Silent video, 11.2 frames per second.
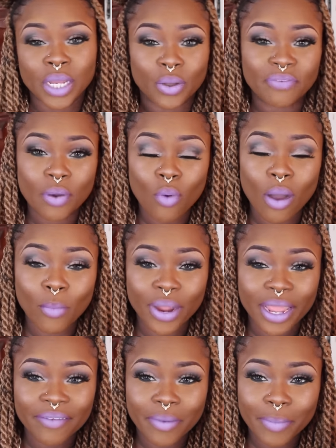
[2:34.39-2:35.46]
Now, if you want
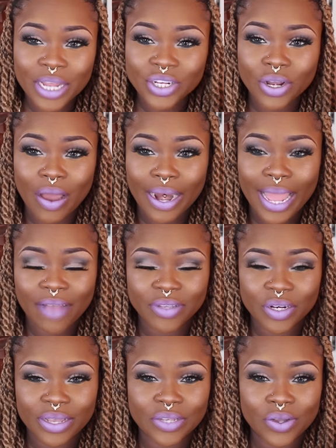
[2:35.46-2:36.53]
more information, all you have
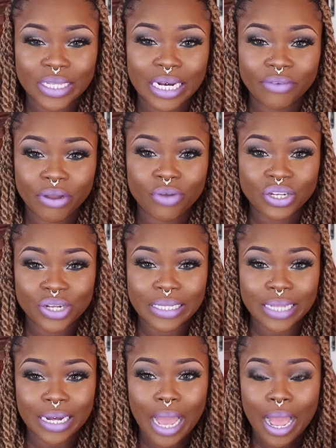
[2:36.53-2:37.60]
to do is go to
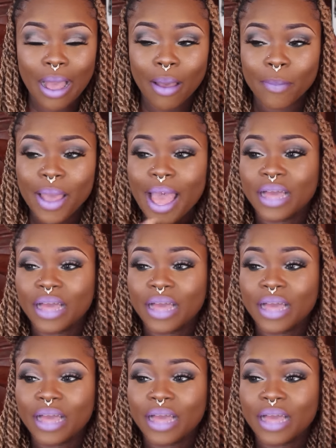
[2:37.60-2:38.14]
lyricrochester.com.